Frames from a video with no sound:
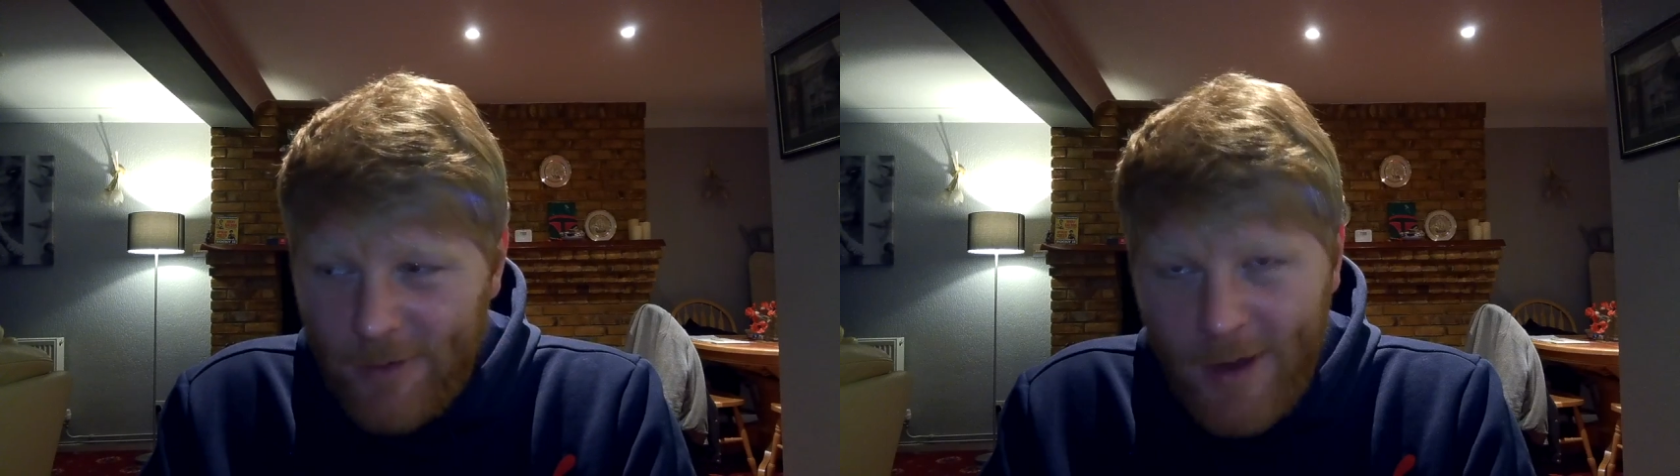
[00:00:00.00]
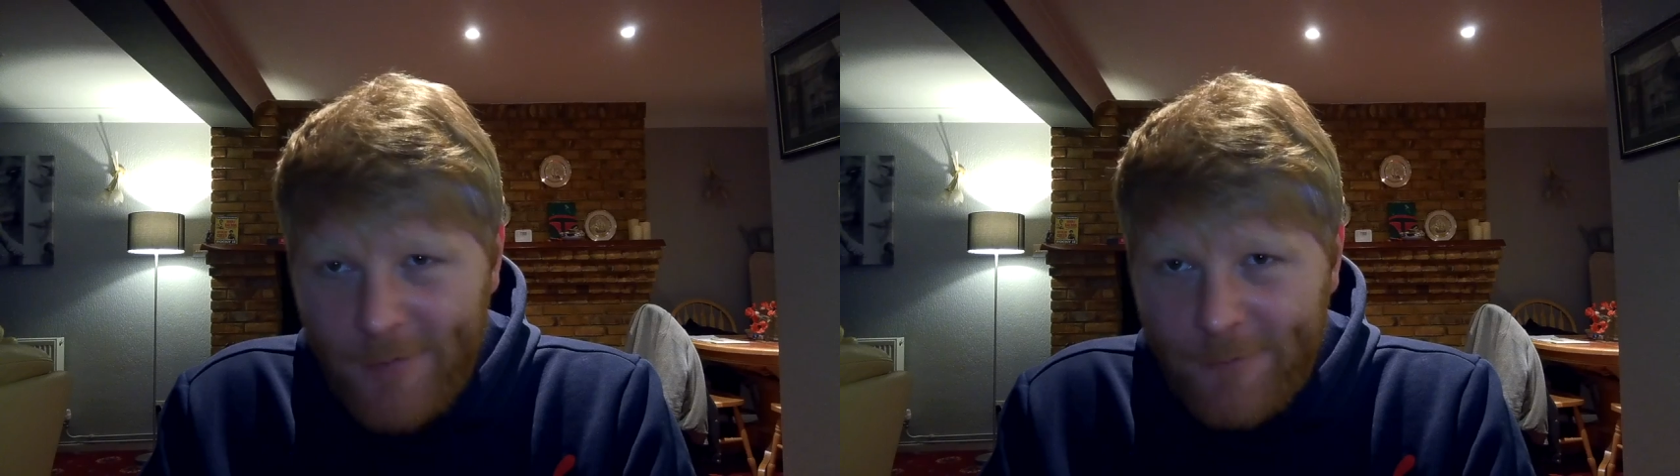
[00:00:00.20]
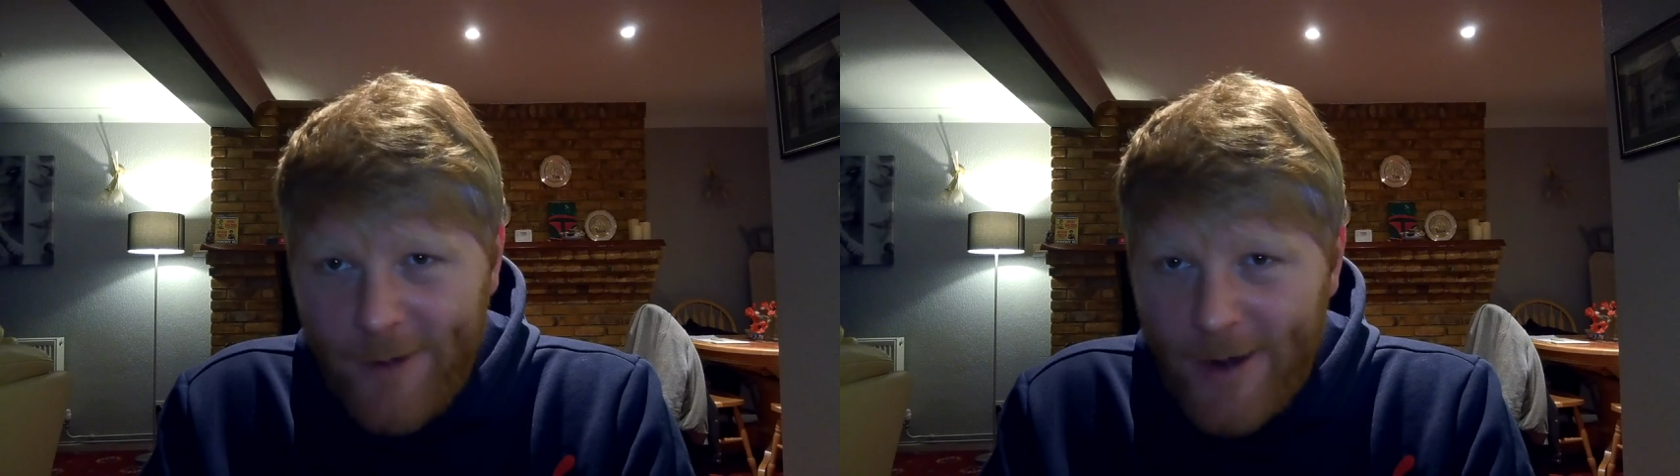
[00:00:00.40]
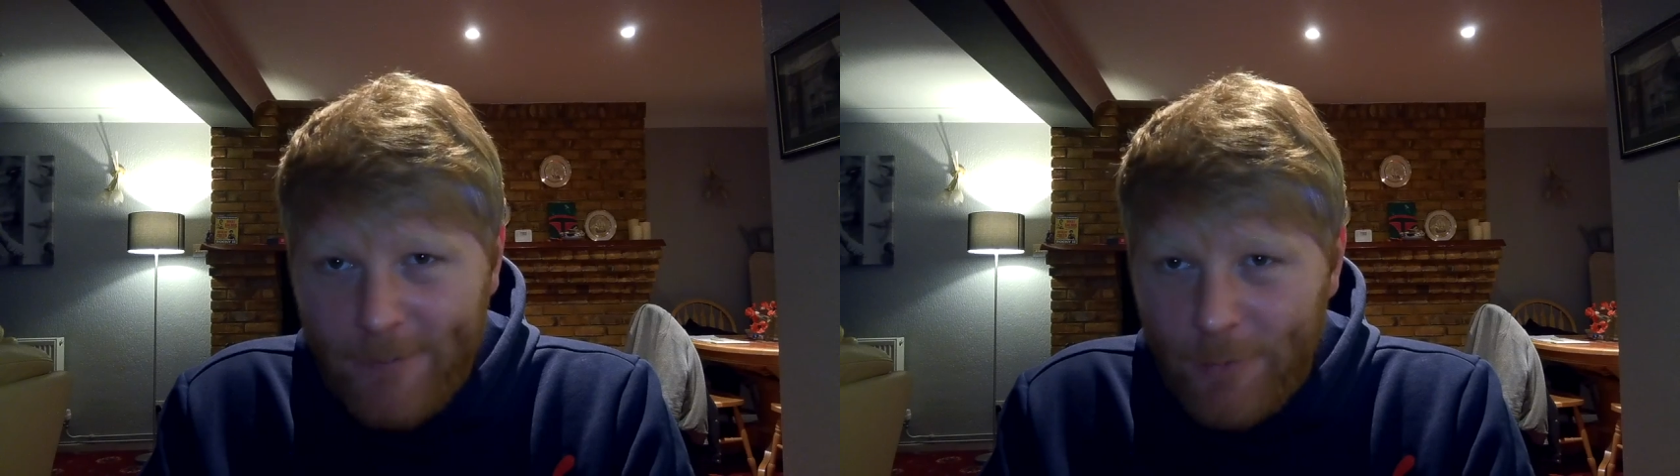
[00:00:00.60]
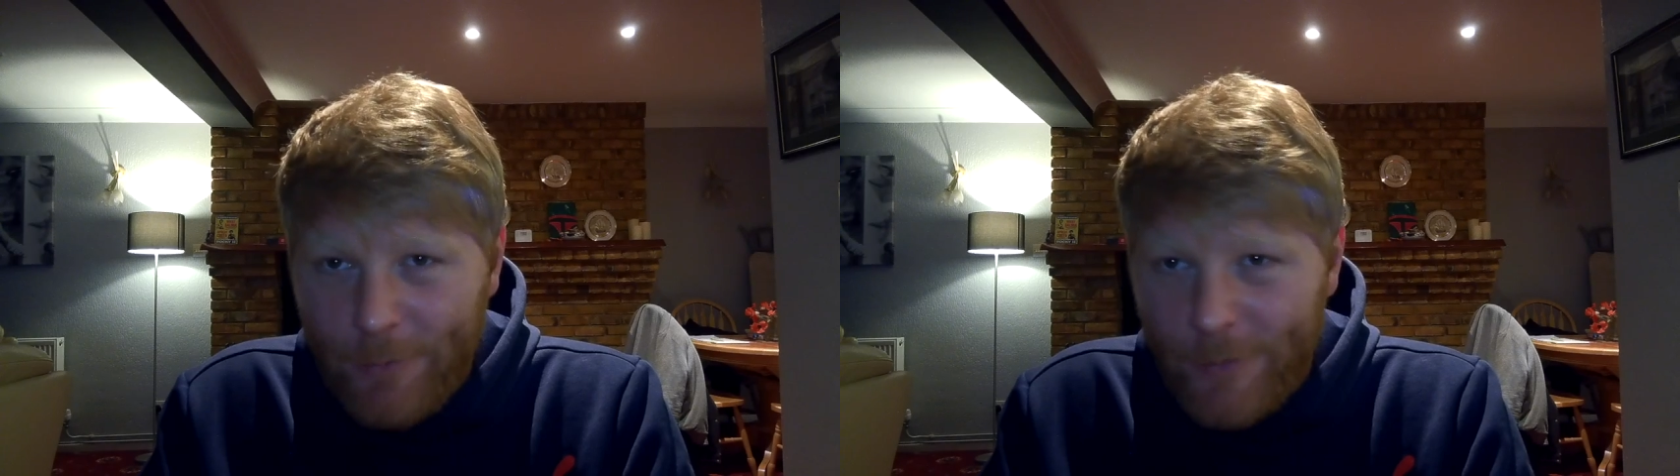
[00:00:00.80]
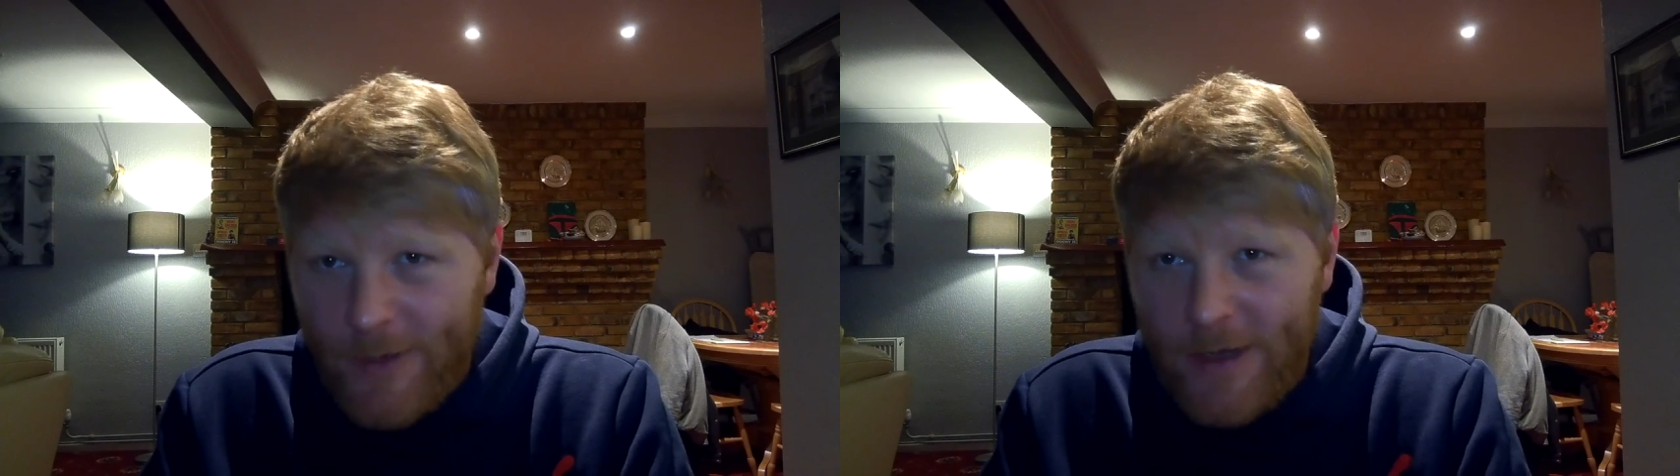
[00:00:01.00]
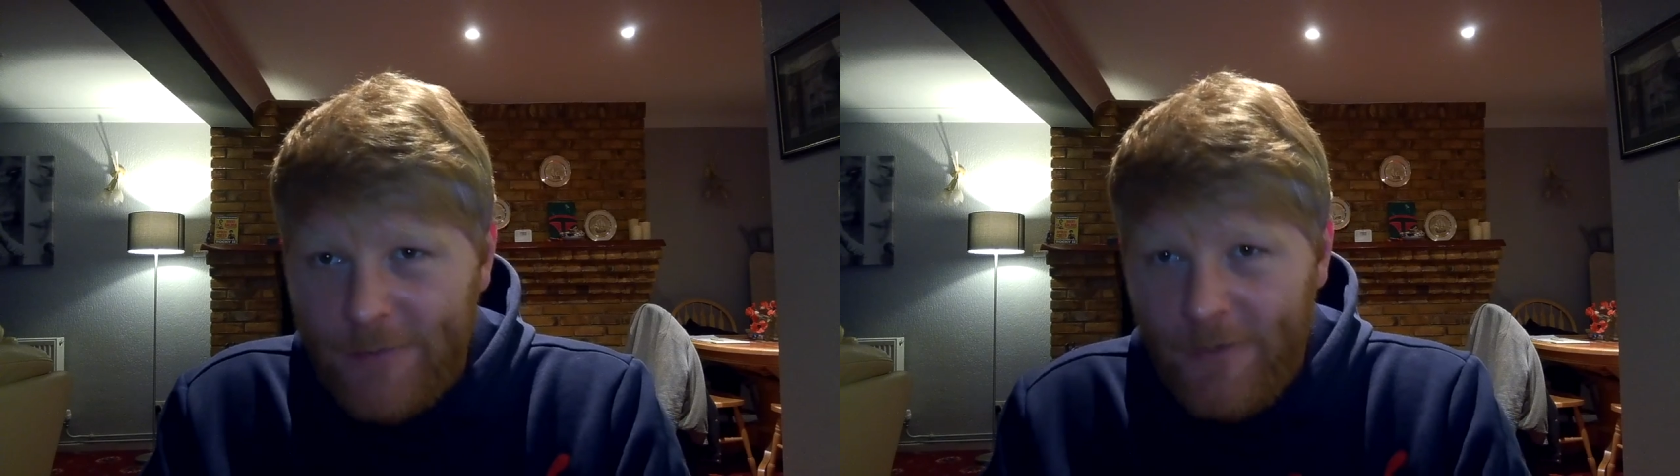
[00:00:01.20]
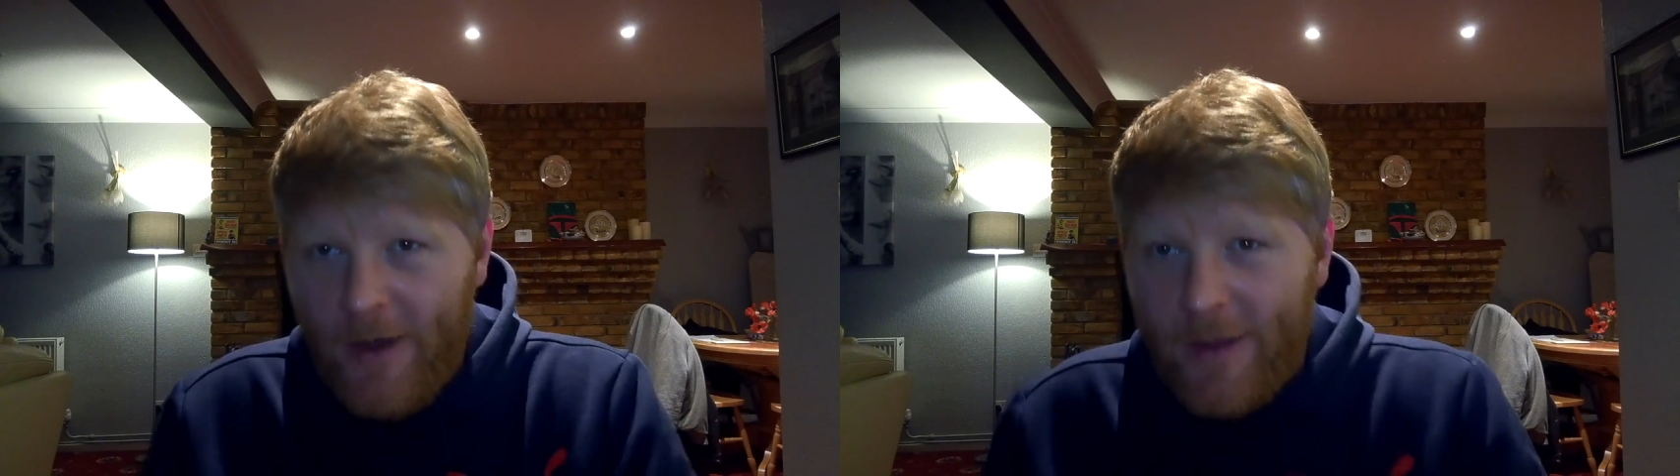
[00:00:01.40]
life Dragon Ball Z
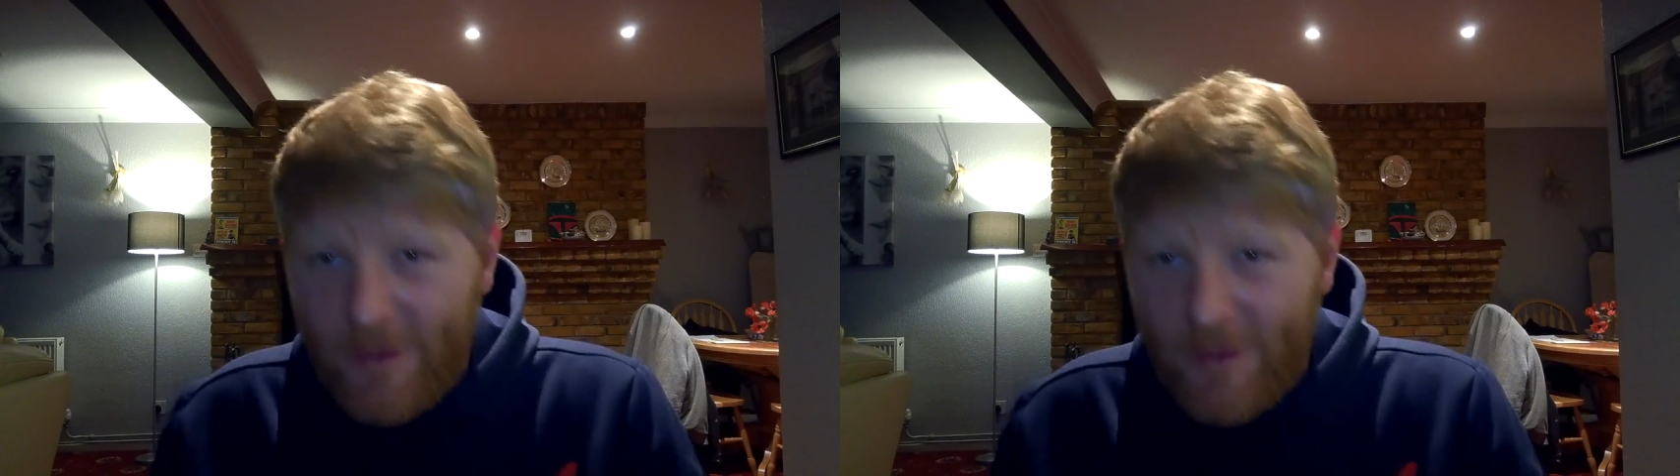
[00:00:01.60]
fight.